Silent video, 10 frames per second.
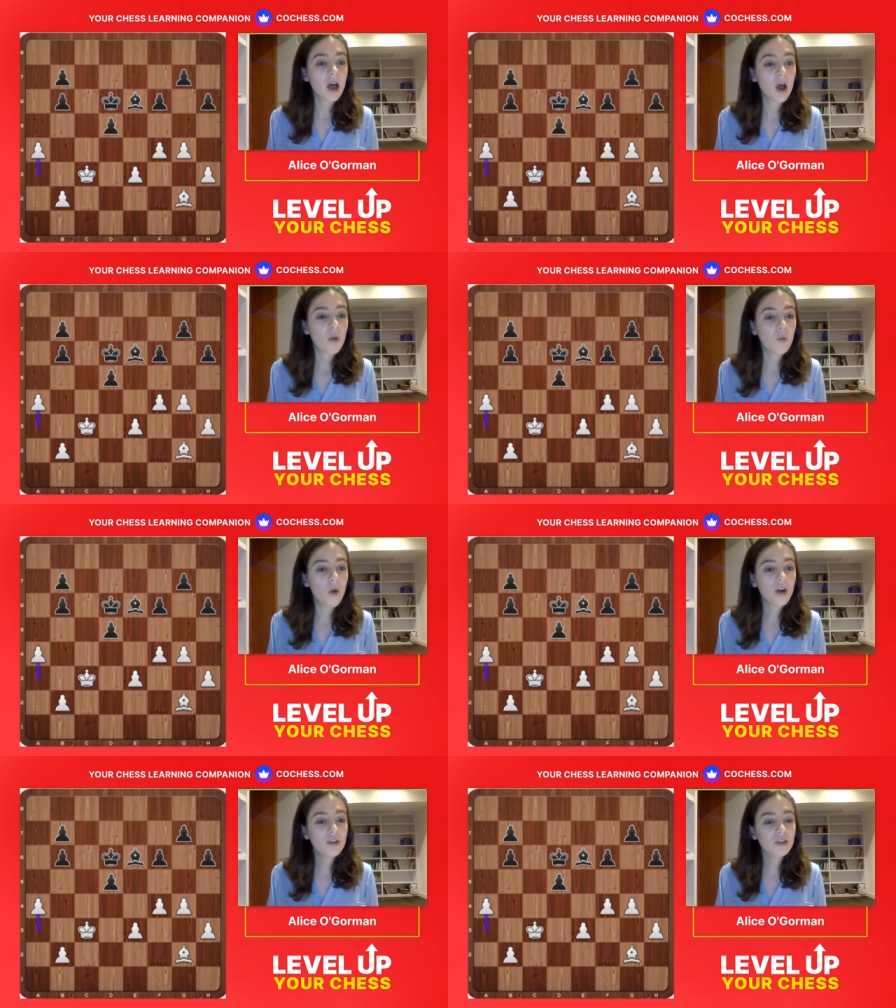And
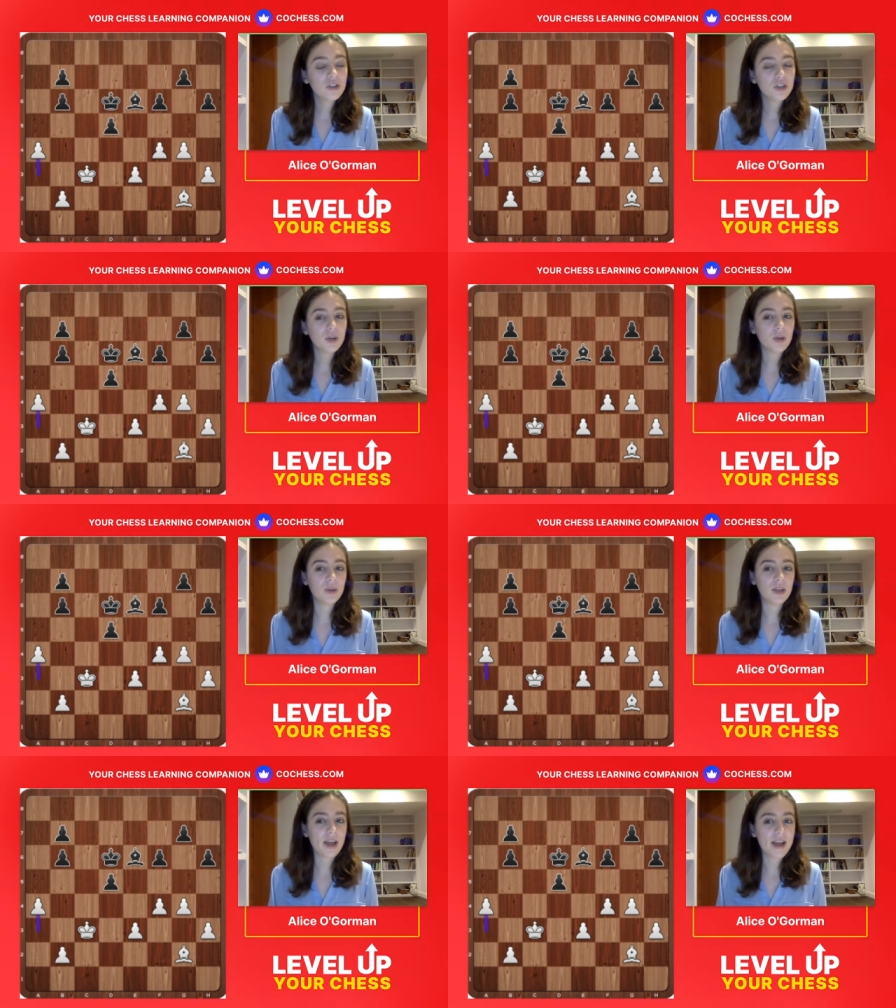what you're doing
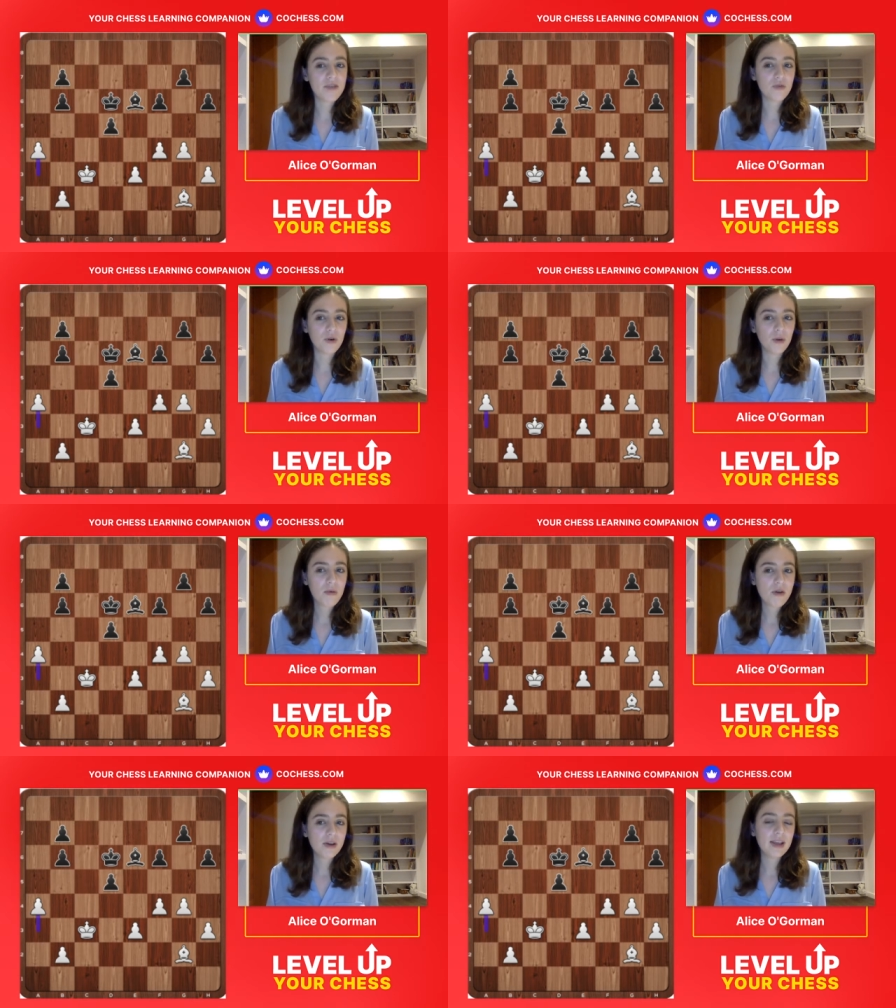with a4
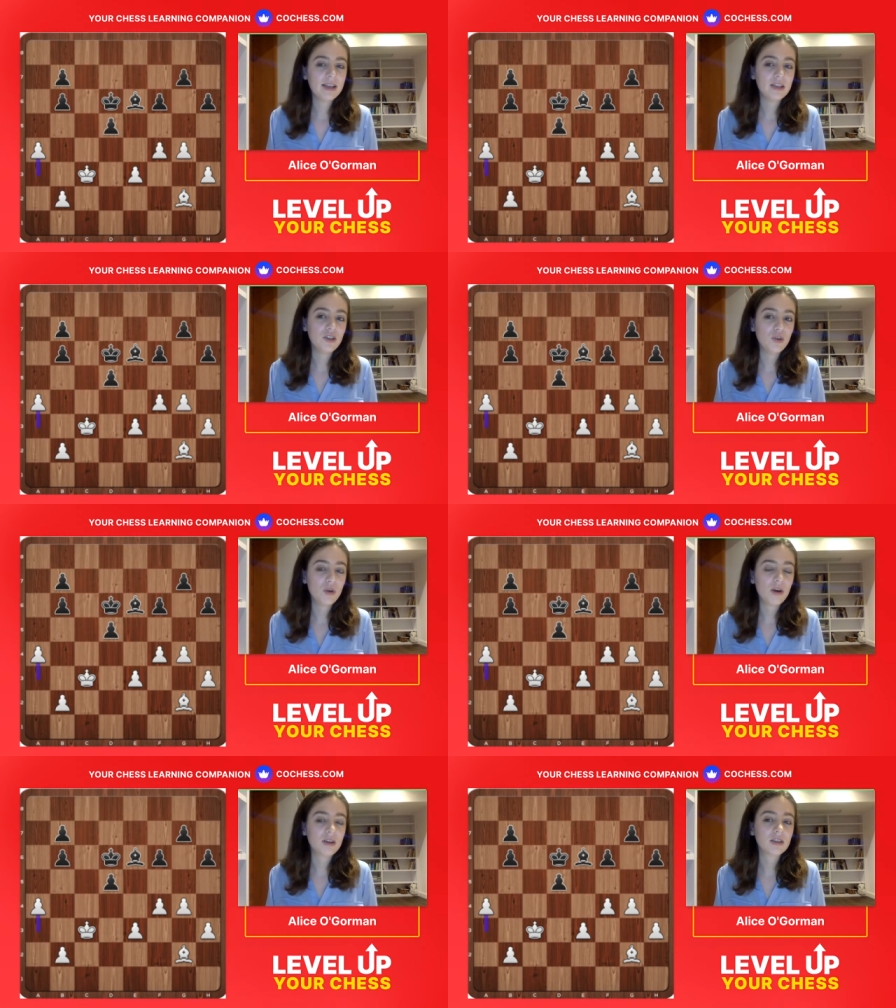is you
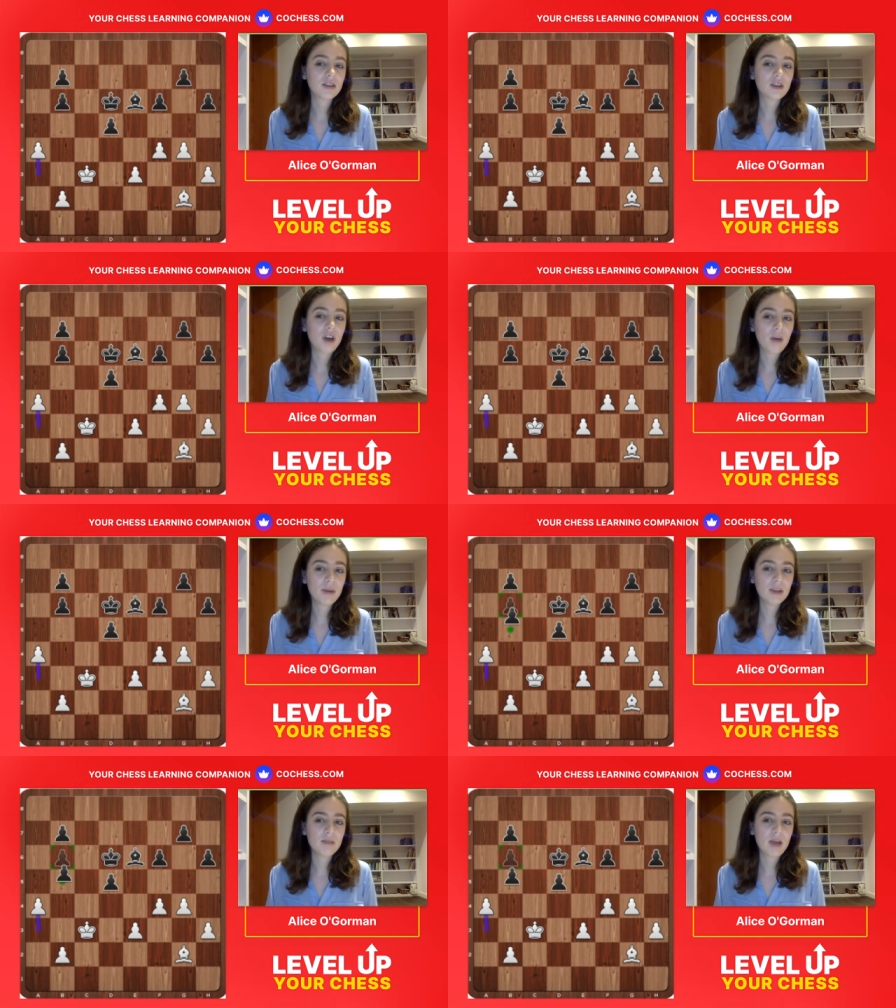are
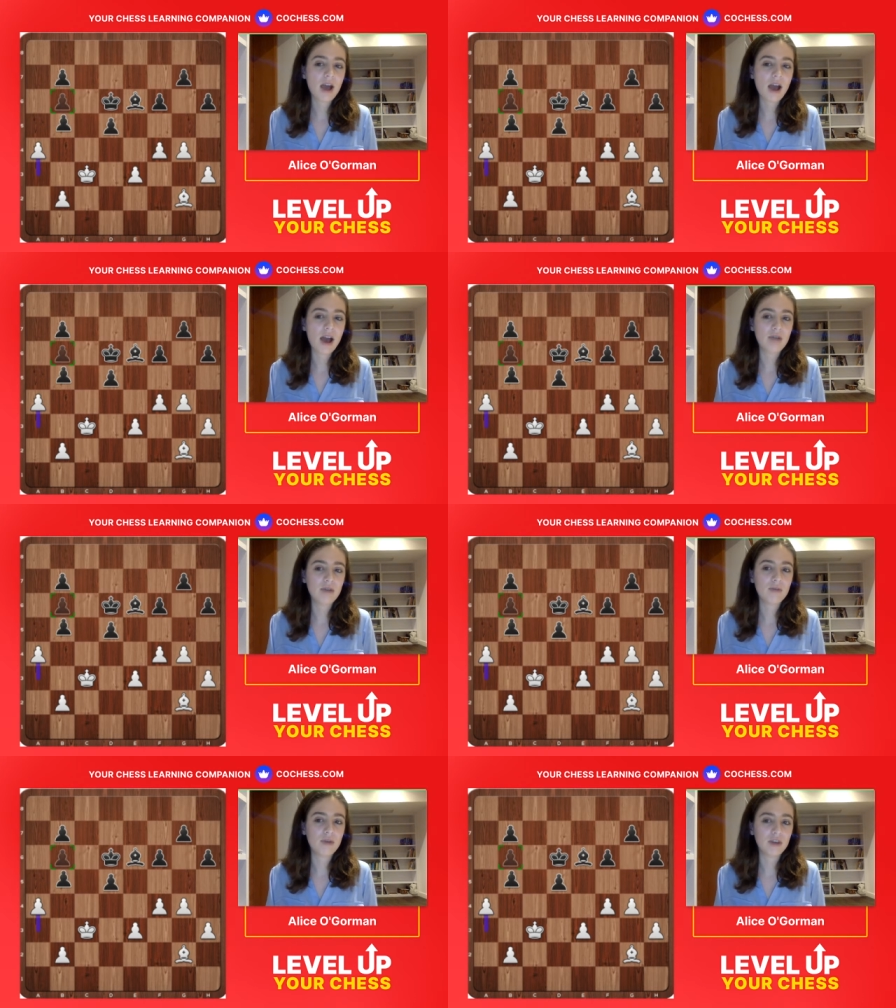stopping them ever
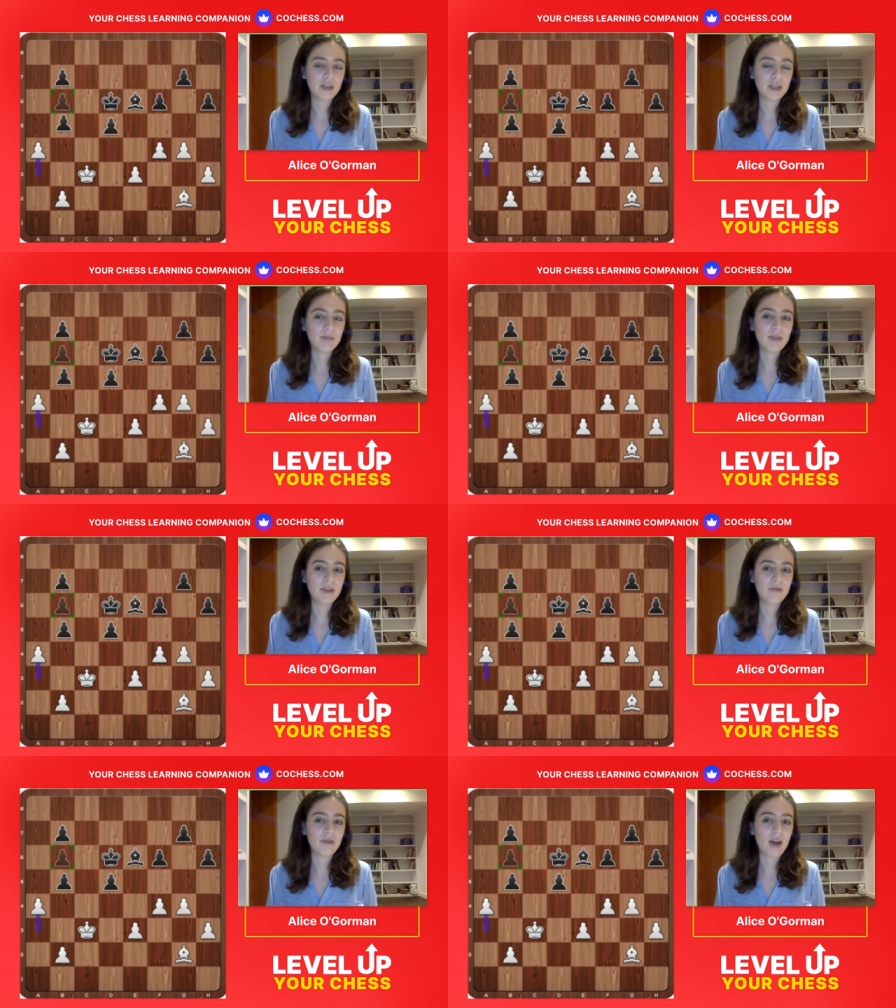pushing
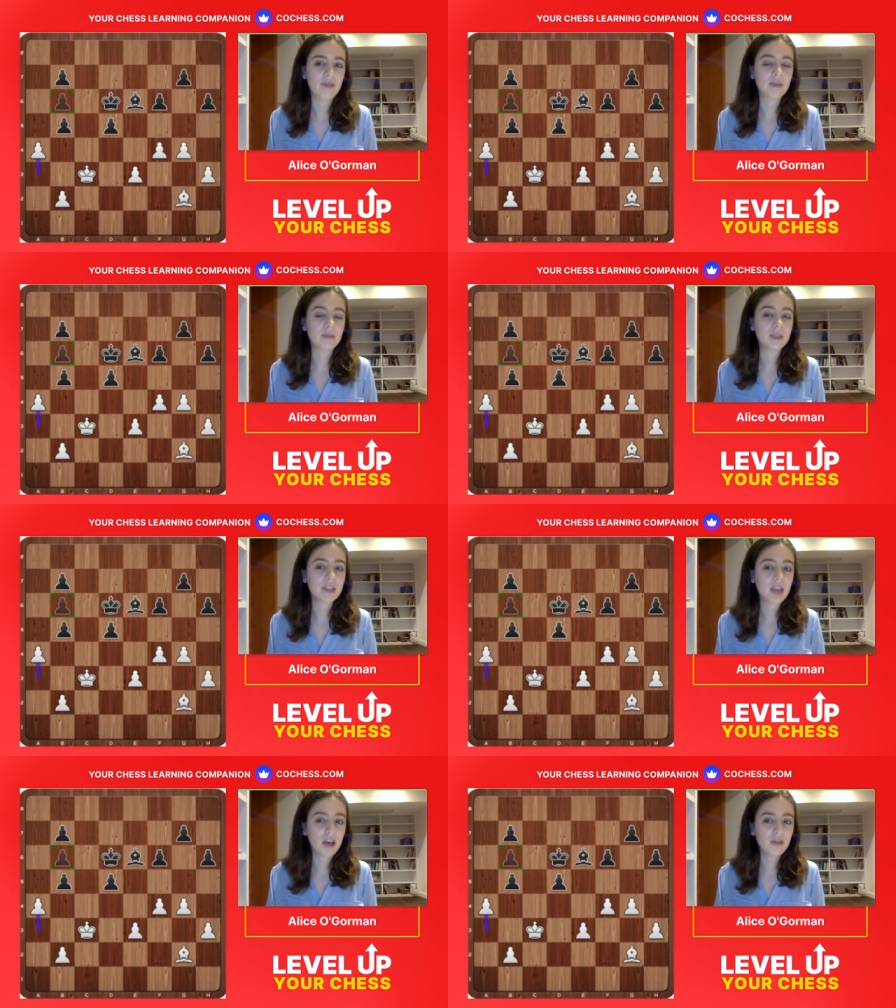b5
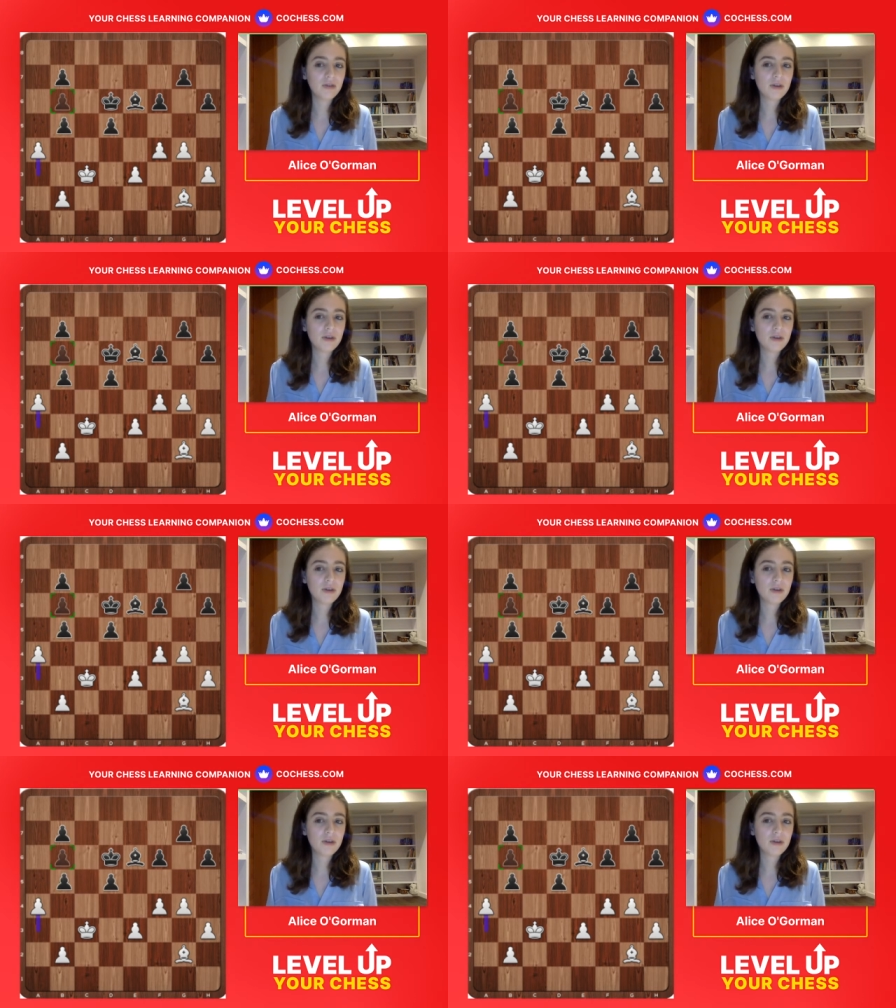themselves,